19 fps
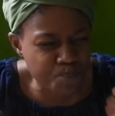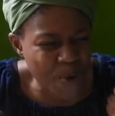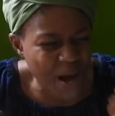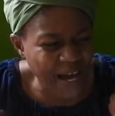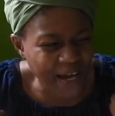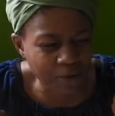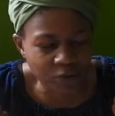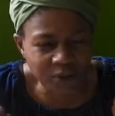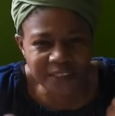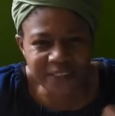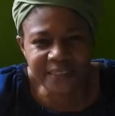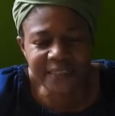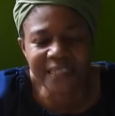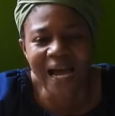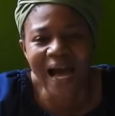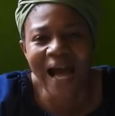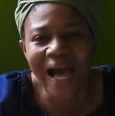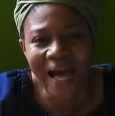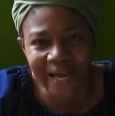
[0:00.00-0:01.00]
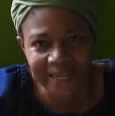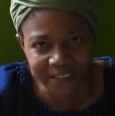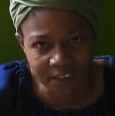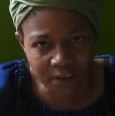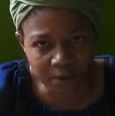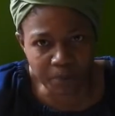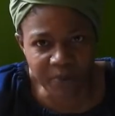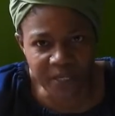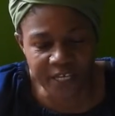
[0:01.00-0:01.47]
I would say, the
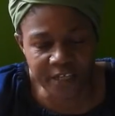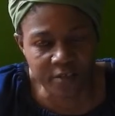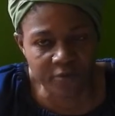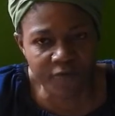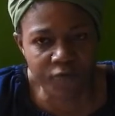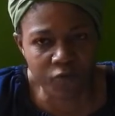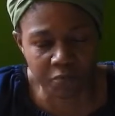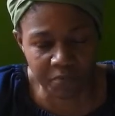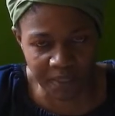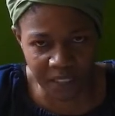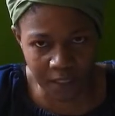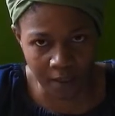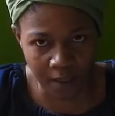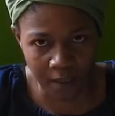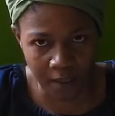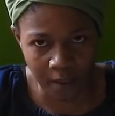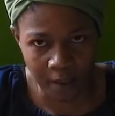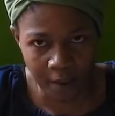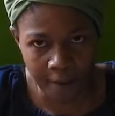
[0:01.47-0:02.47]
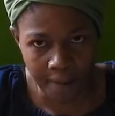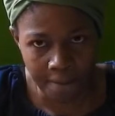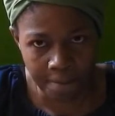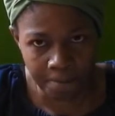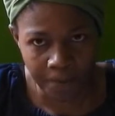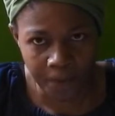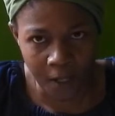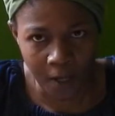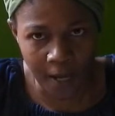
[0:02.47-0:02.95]
hardest page for me.
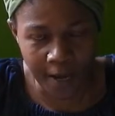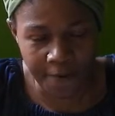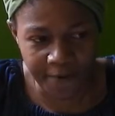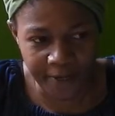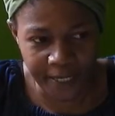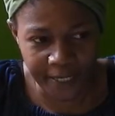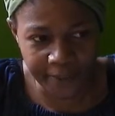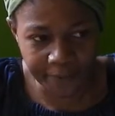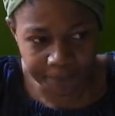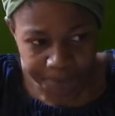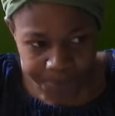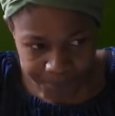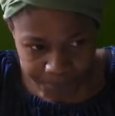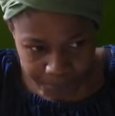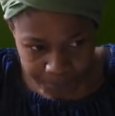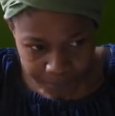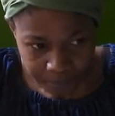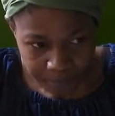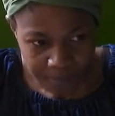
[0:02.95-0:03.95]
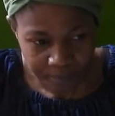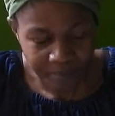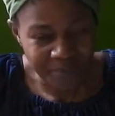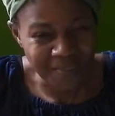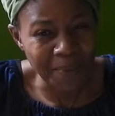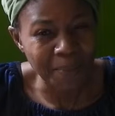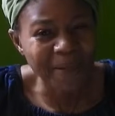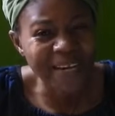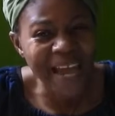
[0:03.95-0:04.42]
All right,
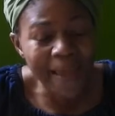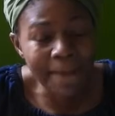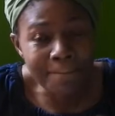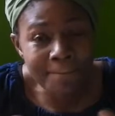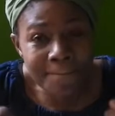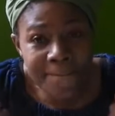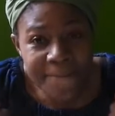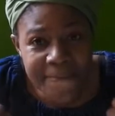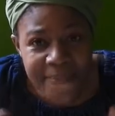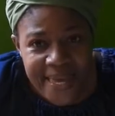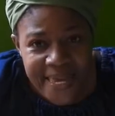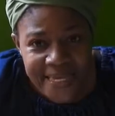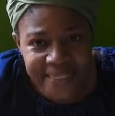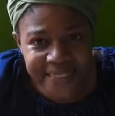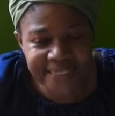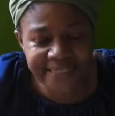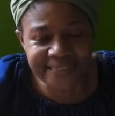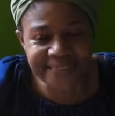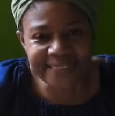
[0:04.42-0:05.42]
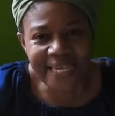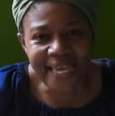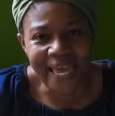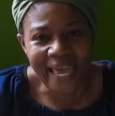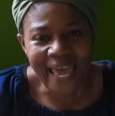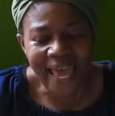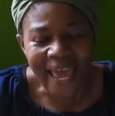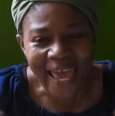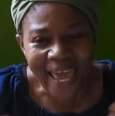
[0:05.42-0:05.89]
but I make it
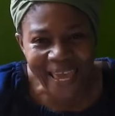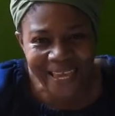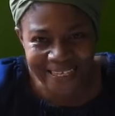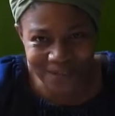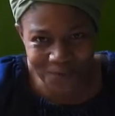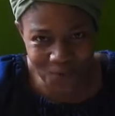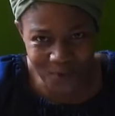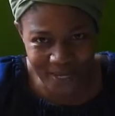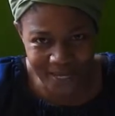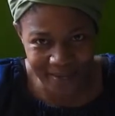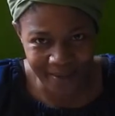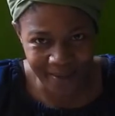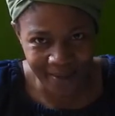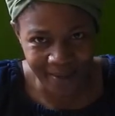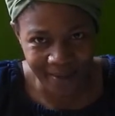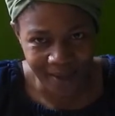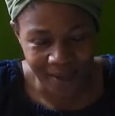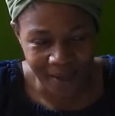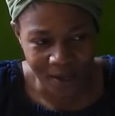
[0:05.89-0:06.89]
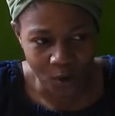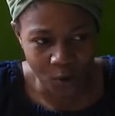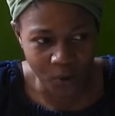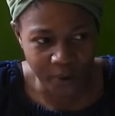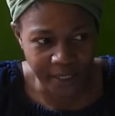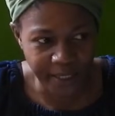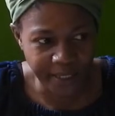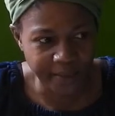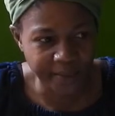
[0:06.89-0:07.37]
anyway.
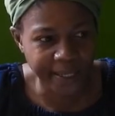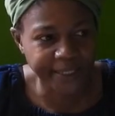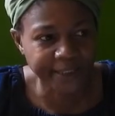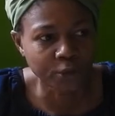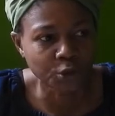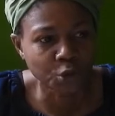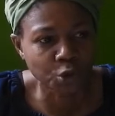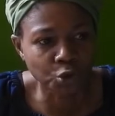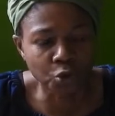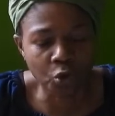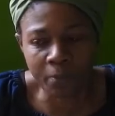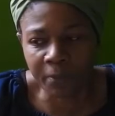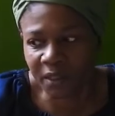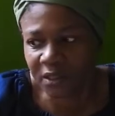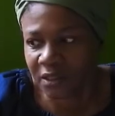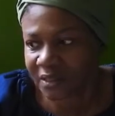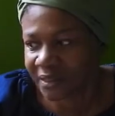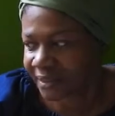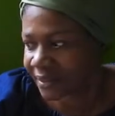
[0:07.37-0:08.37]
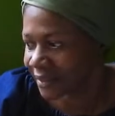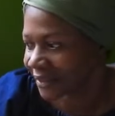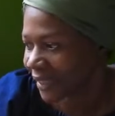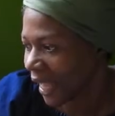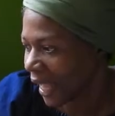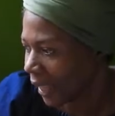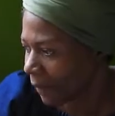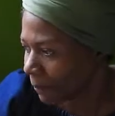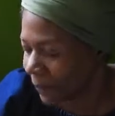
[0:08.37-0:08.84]
Okay, like so much things
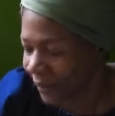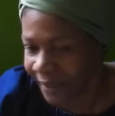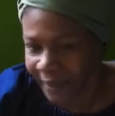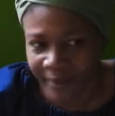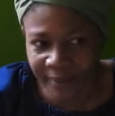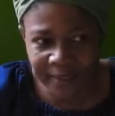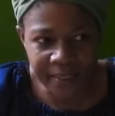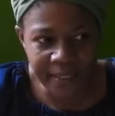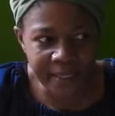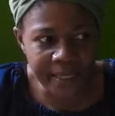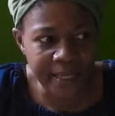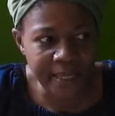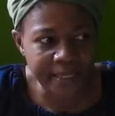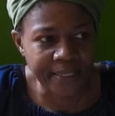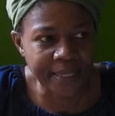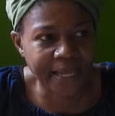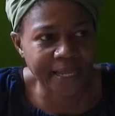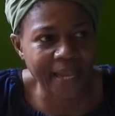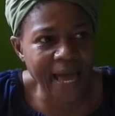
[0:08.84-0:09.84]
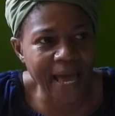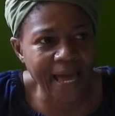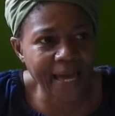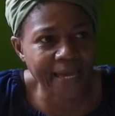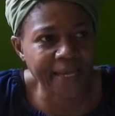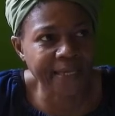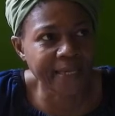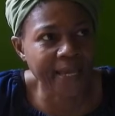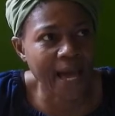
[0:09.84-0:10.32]
happen that
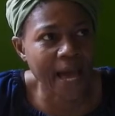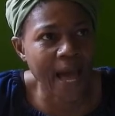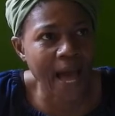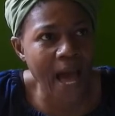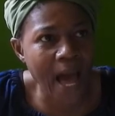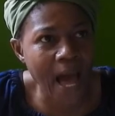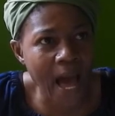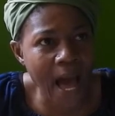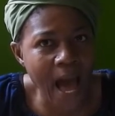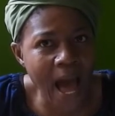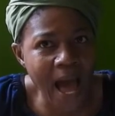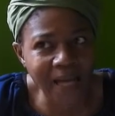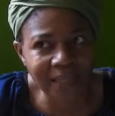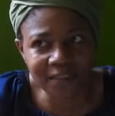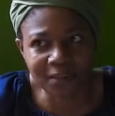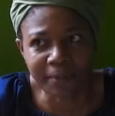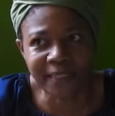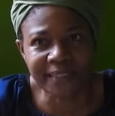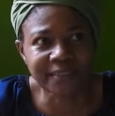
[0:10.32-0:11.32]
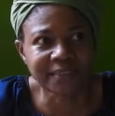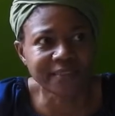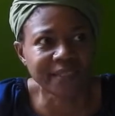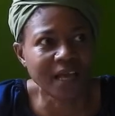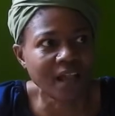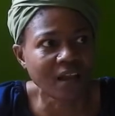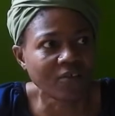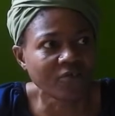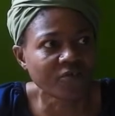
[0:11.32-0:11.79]
I ask
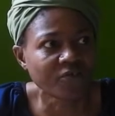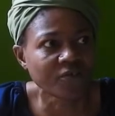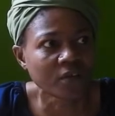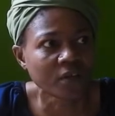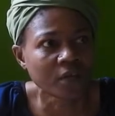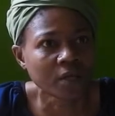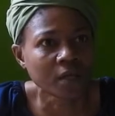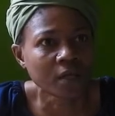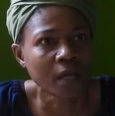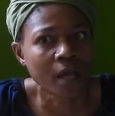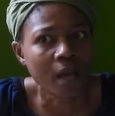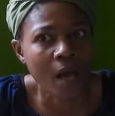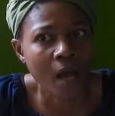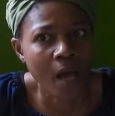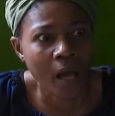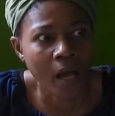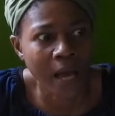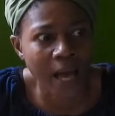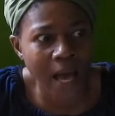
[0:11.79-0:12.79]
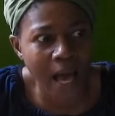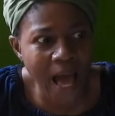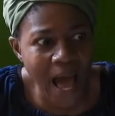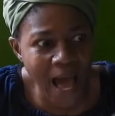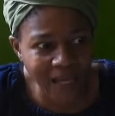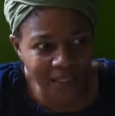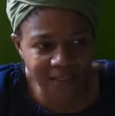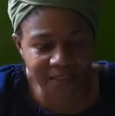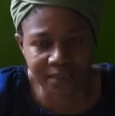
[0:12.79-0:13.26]
myself,
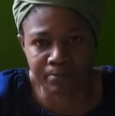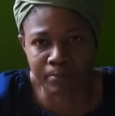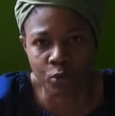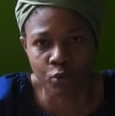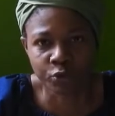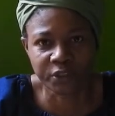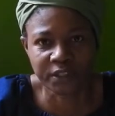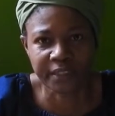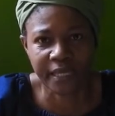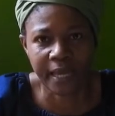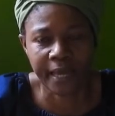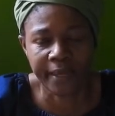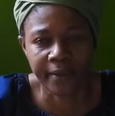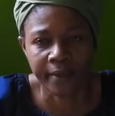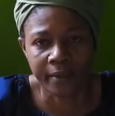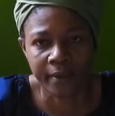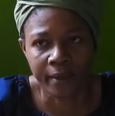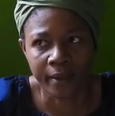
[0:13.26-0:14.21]
ask Mosai,